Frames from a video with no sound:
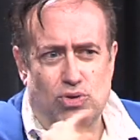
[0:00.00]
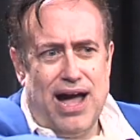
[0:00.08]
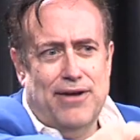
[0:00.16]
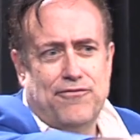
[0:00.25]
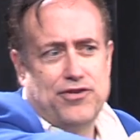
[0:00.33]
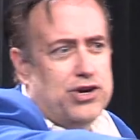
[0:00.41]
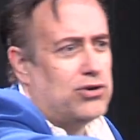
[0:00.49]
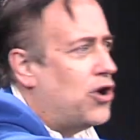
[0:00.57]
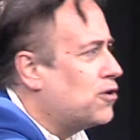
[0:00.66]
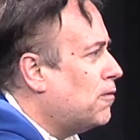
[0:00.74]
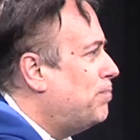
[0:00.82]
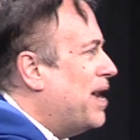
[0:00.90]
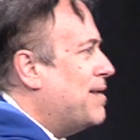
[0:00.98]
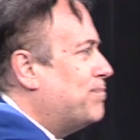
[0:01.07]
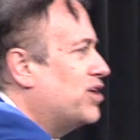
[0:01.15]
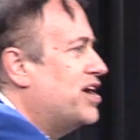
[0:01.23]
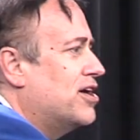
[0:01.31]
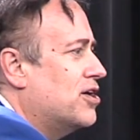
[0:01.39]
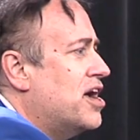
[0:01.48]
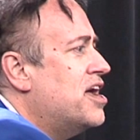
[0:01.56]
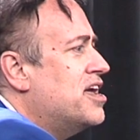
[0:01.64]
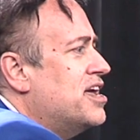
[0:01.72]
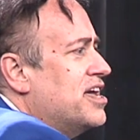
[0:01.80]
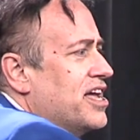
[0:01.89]
writing for your local paper here
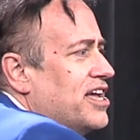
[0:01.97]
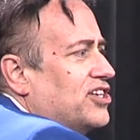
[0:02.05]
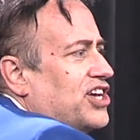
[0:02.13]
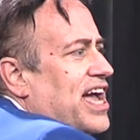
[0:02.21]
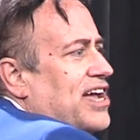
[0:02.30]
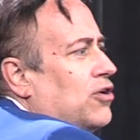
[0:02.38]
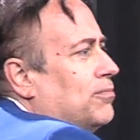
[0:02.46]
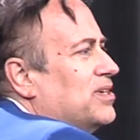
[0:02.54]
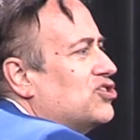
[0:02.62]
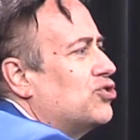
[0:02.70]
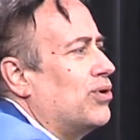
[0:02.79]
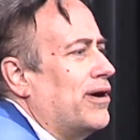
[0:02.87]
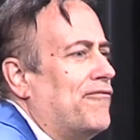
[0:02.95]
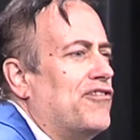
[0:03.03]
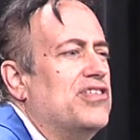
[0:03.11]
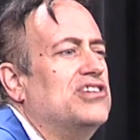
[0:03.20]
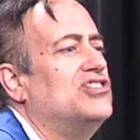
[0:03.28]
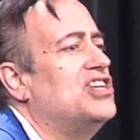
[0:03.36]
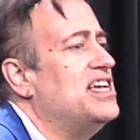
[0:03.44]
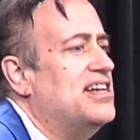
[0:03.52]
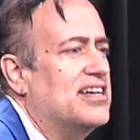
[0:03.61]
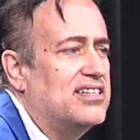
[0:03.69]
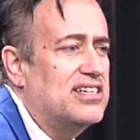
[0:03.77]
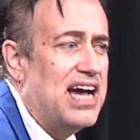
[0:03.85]
in Cato, Missouri, for the
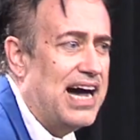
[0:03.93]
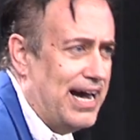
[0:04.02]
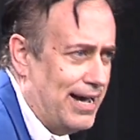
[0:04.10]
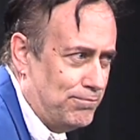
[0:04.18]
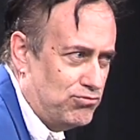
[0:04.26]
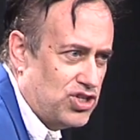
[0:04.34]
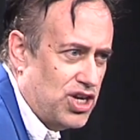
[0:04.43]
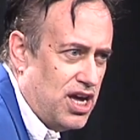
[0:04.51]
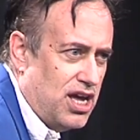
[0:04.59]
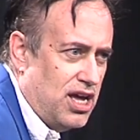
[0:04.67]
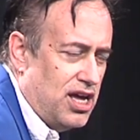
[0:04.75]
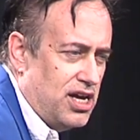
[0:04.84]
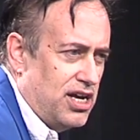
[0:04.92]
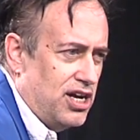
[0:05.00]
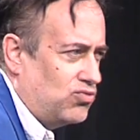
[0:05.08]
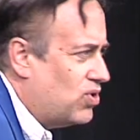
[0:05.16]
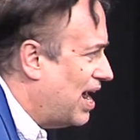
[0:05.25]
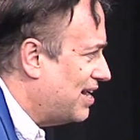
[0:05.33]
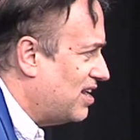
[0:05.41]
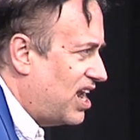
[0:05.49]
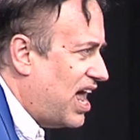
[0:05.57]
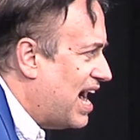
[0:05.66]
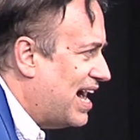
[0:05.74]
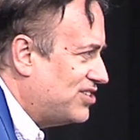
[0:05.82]
Zenith Times. Writing
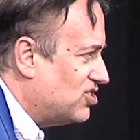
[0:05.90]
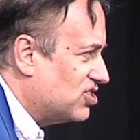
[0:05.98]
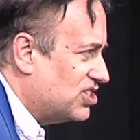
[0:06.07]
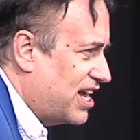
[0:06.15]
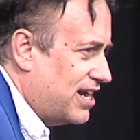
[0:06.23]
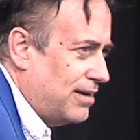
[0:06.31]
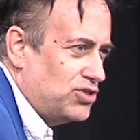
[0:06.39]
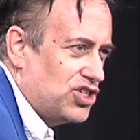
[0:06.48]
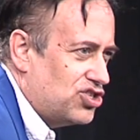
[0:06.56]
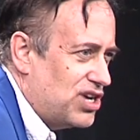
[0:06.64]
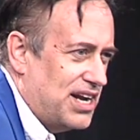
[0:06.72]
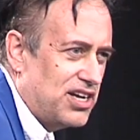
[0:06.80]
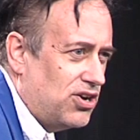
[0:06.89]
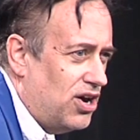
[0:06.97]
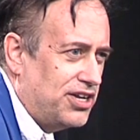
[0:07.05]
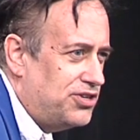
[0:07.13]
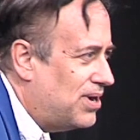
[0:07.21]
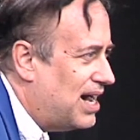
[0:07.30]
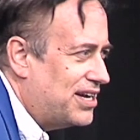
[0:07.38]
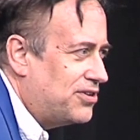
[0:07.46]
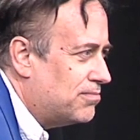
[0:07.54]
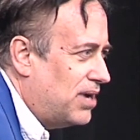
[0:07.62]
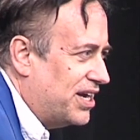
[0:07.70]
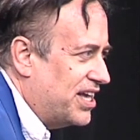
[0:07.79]
lies and saying, "I'm just trying to con you out of
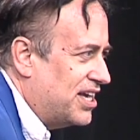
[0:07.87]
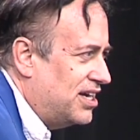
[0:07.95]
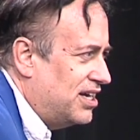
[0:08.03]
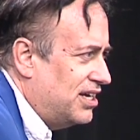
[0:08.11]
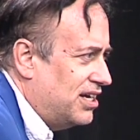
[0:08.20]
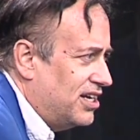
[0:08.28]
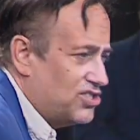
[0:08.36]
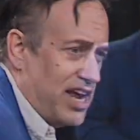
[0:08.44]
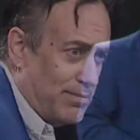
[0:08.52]
your money." His